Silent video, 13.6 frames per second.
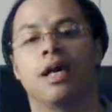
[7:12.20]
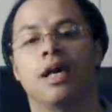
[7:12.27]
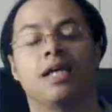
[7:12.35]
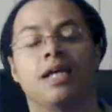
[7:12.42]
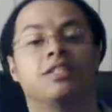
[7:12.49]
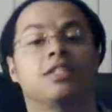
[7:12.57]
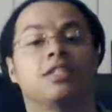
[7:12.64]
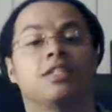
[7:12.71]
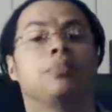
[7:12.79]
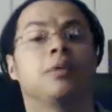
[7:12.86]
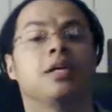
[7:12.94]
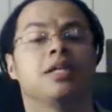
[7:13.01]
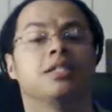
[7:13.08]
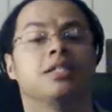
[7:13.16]
It is
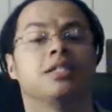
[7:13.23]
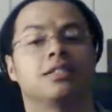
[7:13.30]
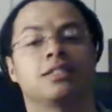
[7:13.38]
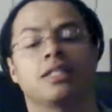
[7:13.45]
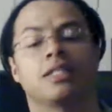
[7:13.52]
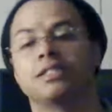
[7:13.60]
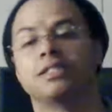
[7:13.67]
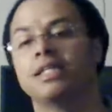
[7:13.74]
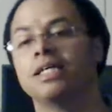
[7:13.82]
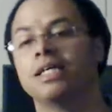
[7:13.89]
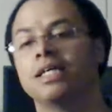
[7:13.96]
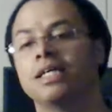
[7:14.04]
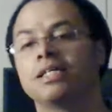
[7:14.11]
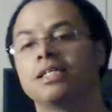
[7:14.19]
experiences such as
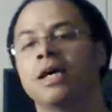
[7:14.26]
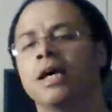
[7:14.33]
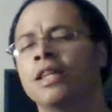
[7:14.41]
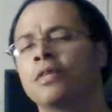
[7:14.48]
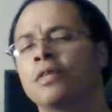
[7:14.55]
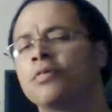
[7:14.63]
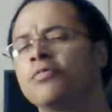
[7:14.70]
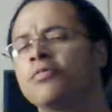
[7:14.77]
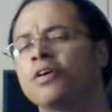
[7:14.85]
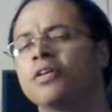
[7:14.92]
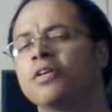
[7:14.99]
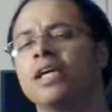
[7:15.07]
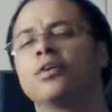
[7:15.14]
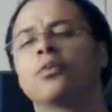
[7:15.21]
this that reveal
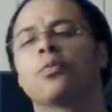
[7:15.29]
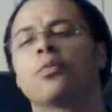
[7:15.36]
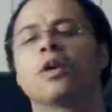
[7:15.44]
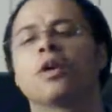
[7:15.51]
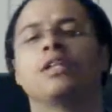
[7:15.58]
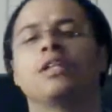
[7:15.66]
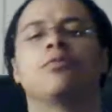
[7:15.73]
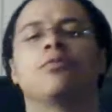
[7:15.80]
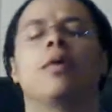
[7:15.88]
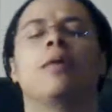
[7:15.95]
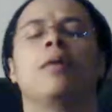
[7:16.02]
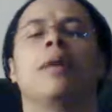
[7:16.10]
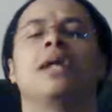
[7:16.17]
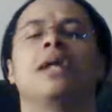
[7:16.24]
the inner workings of
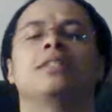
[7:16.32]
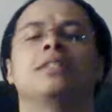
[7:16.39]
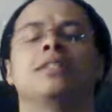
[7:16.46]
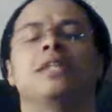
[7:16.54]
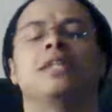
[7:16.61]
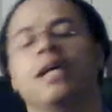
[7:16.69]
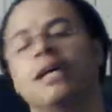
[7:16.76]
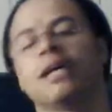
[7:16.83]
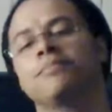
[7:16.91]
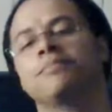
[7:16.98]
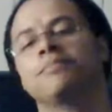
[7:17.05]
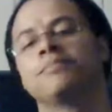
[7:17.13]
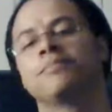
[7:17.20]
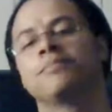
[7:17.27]
what makes us tick.
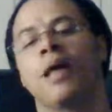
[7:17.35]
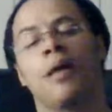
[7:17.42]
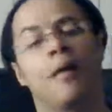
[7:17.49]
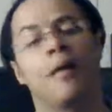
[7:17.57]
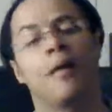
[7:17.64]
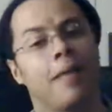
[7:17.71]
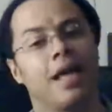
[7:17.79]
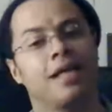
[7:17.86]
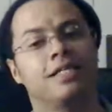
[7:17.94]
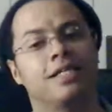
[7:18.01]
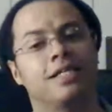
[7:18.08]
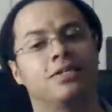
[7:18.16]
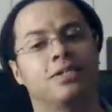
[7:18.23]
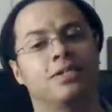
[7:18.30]
Pay
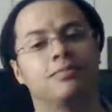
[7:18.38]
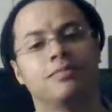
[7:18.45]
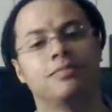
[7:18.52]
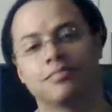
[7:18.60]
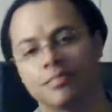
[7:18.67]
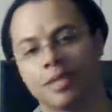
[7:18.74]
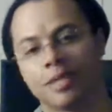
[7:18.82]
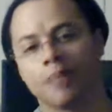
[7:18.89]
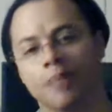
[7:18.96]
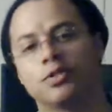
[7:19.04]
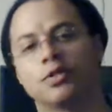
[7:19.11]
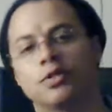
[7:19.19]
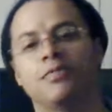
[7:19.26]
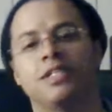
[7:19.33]
attention,
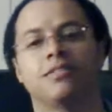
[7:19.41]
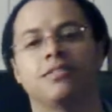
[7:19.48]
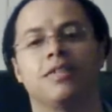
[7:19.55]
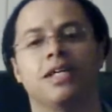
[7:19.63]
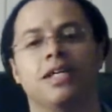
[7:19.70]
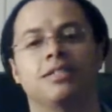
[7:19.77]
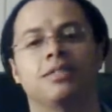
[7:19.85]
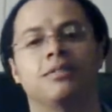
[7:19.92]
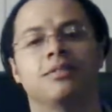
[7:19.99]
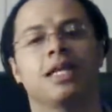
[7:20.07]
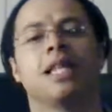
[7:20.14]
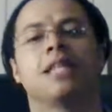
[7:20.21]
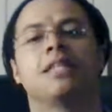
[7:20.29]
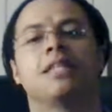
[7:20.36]
observe these events,
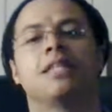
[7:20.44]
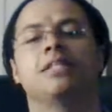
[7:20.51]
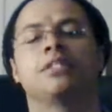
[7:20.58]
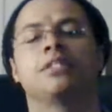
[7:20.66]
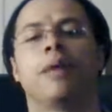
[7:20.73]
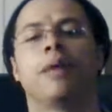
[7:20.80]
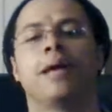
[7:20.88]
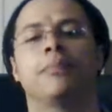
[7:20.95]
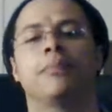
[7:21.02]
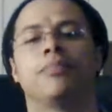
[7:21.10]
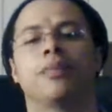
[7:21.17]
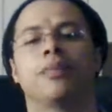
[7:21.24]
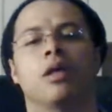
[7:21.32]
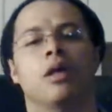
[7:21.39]
and let them dissipate.
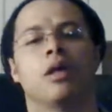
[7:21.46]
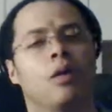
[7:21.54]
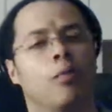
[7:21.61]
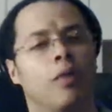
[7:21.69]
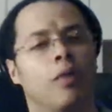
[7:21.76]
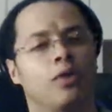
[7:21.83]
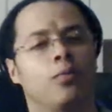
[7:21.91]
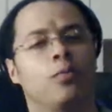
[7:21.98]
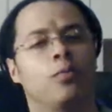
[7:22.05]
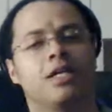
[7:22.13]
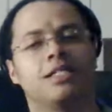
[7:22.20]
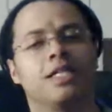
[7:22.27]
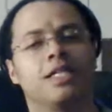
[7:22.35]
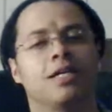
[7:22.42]
What you
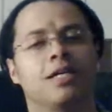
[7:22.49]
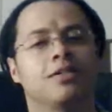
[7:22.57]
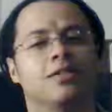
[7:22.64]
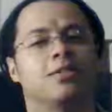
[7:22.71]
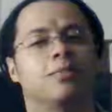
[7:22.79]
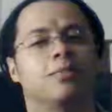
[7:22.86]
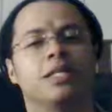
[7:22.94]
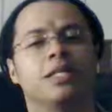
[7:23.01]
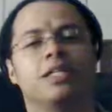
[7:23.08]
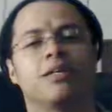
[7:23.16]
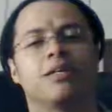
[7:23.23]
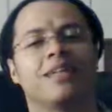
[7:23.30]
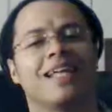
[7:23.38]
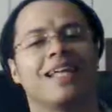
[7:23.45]
witness here is the
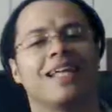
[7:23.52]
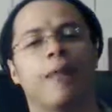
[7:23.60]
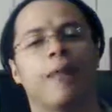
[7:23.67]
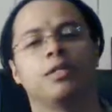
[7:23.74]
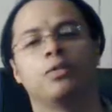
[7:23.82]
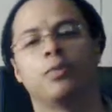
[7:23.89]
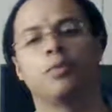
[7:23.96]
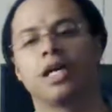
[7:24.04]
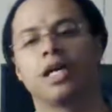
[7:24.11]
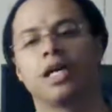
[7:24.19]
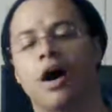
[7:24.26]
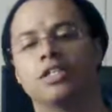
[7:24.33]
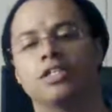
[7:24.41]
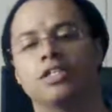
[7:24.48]
bridging of the gap between
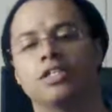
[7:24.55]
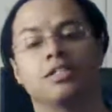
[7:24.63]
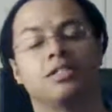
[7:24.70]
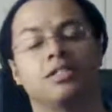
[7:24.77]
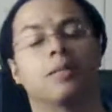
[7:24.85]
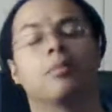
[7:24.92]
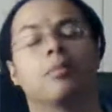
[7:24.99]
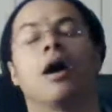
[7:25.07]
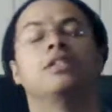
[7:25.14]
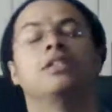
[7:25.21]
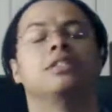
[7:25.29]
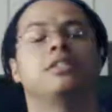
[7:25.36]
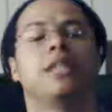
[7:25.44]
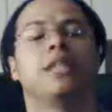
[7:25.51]
conscious and
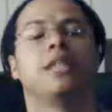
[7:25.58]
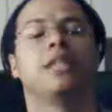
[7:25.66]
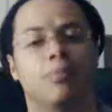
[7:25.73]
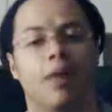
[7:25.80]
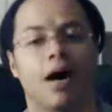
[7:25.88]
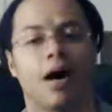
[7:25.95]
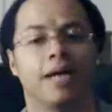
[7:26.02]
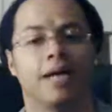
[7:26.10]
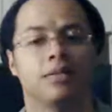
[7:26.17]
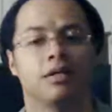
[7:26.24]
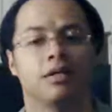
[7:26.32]
subconscious states of mind.